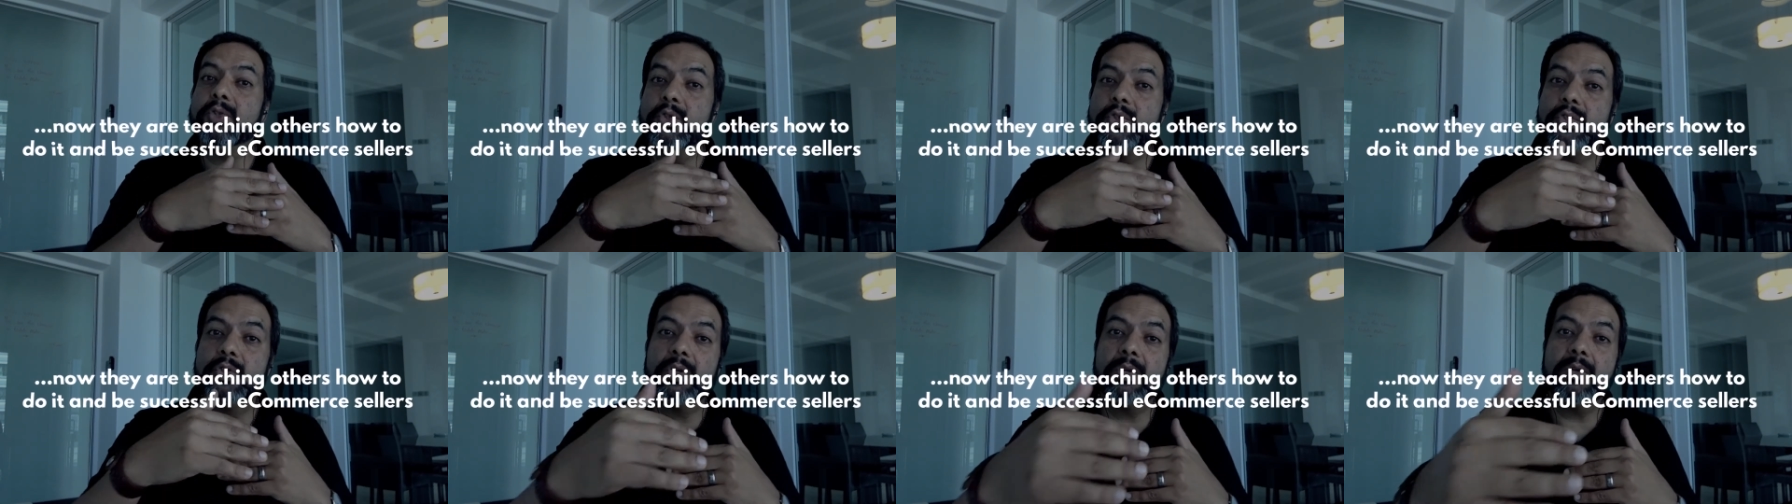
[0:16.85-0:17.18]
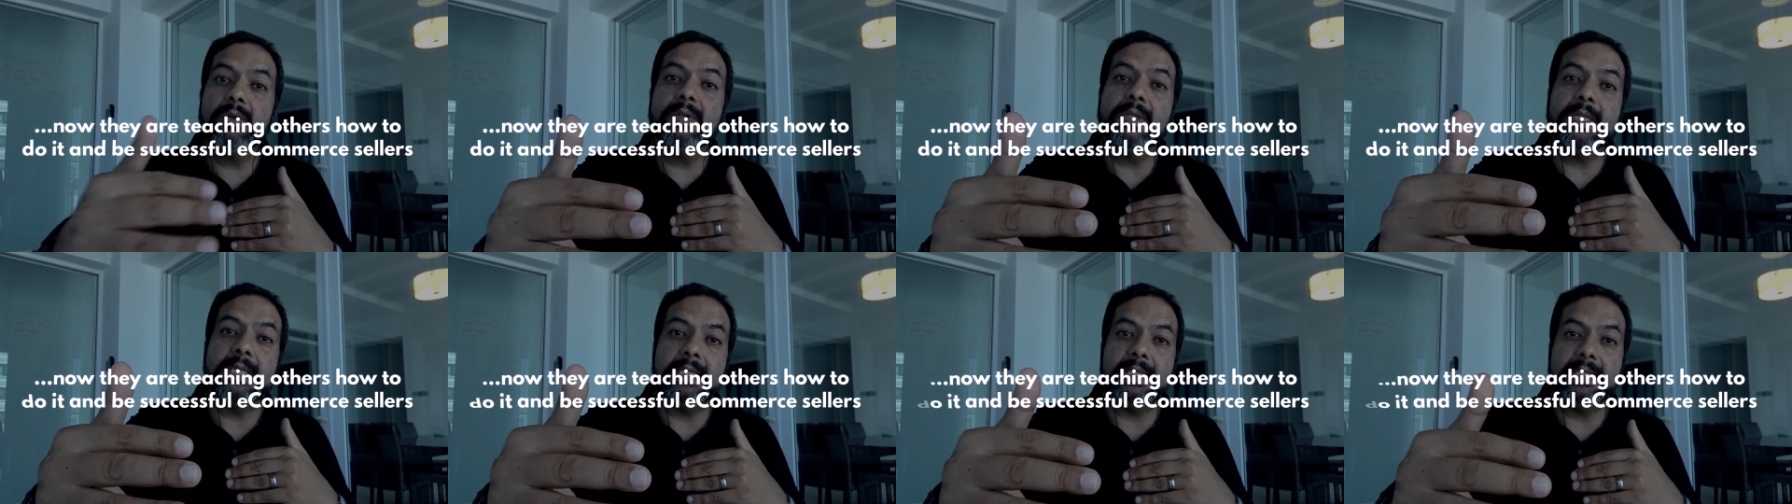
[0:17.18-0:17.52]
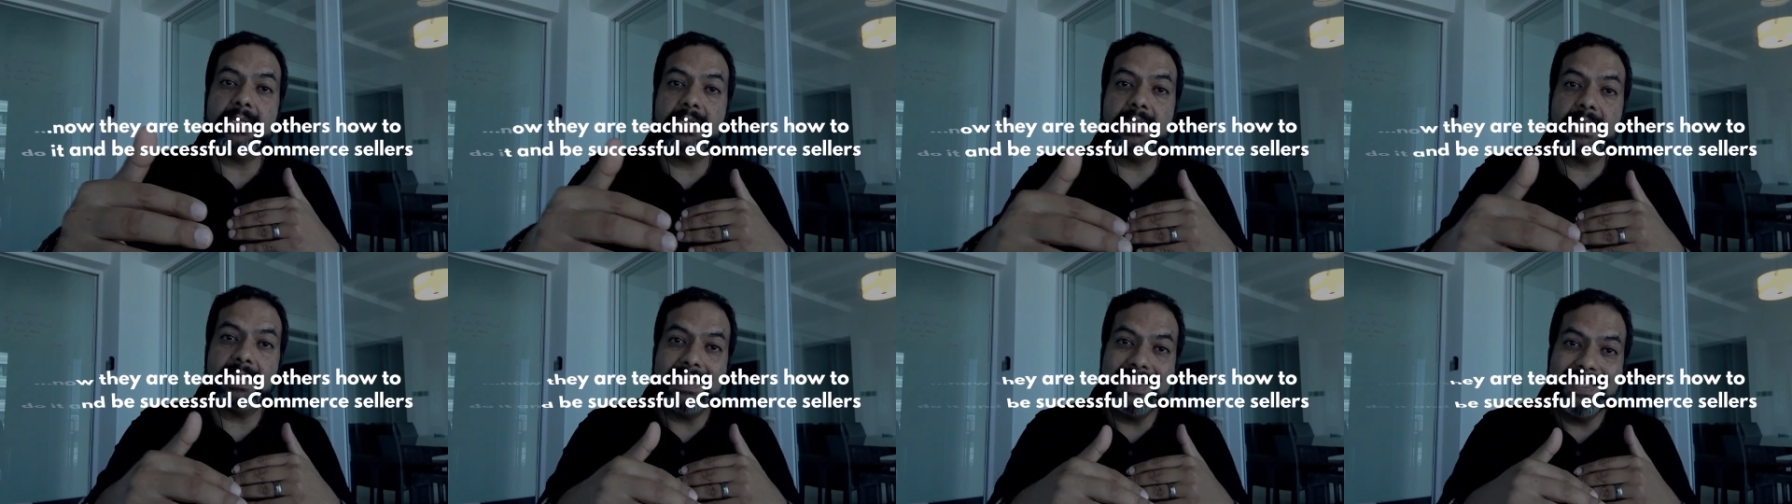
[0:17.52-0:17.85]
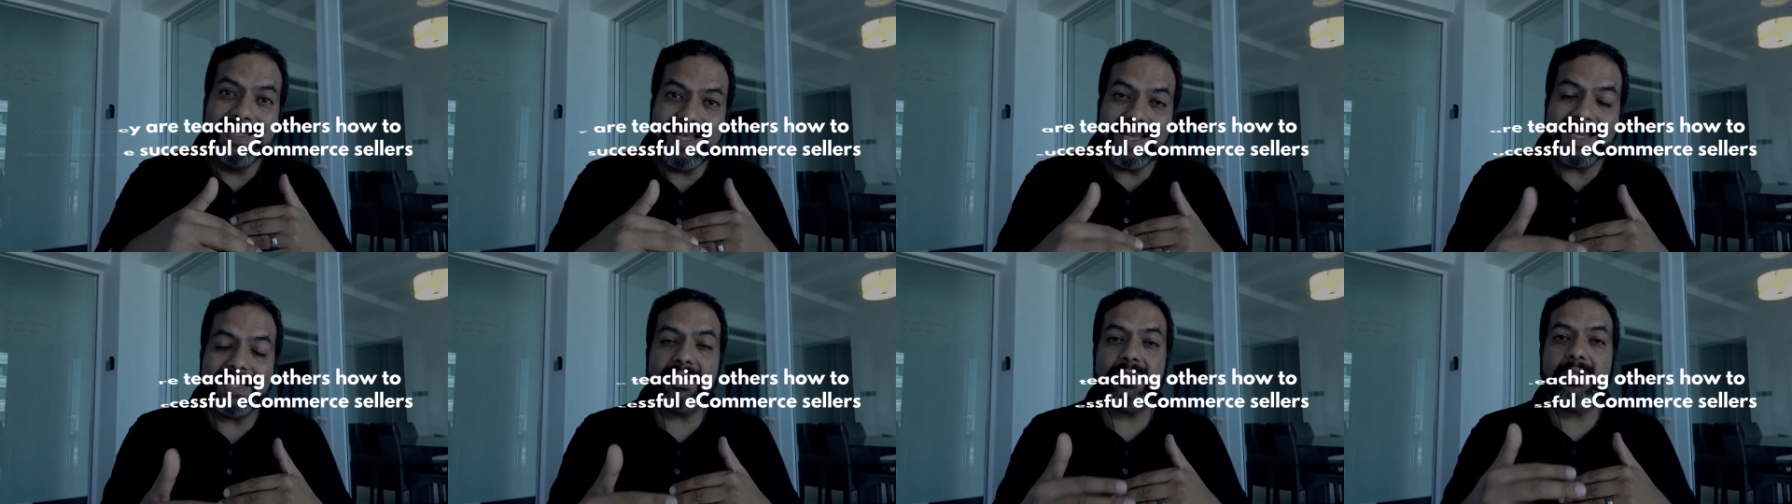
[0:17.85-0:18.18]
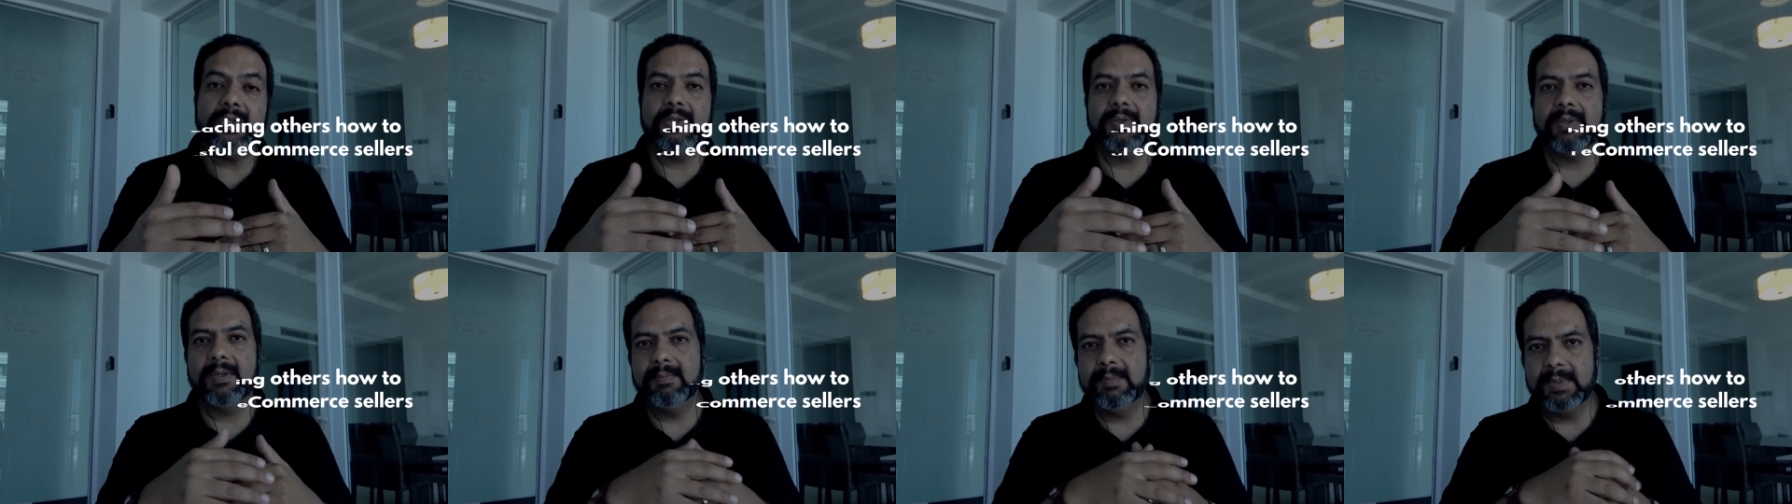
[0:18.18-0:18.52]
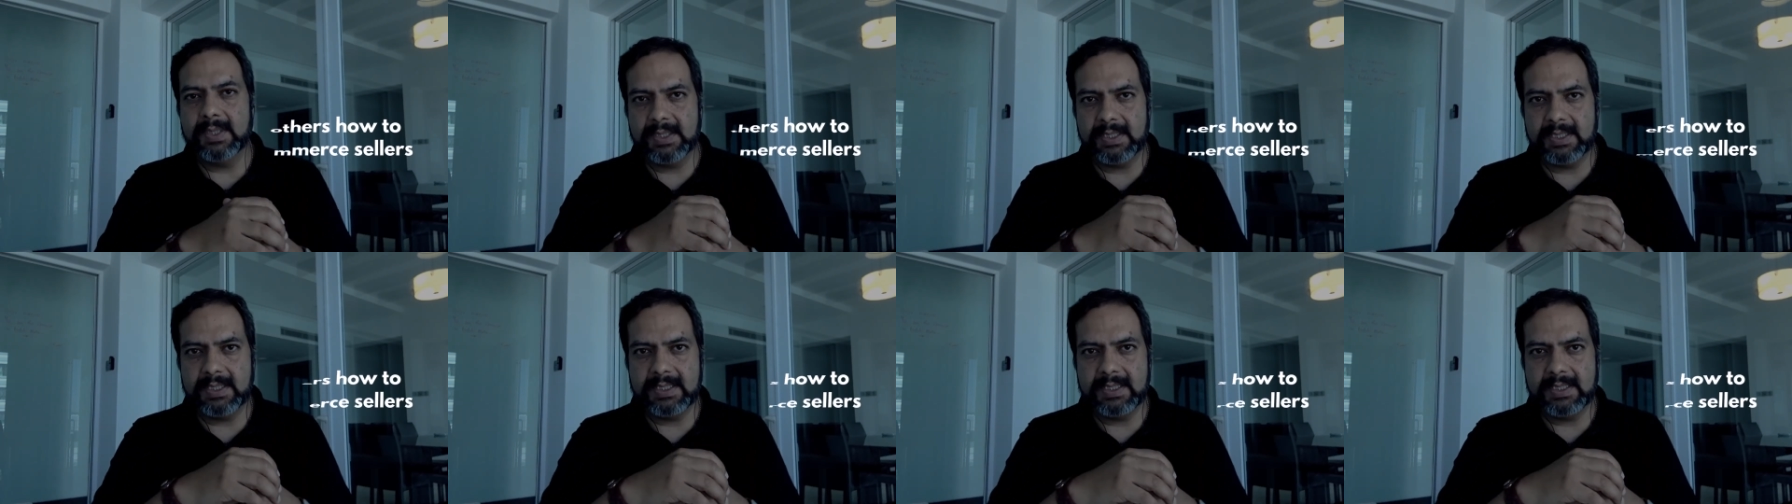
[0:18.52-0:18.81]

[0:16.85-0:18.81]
journey to get to the $1 million.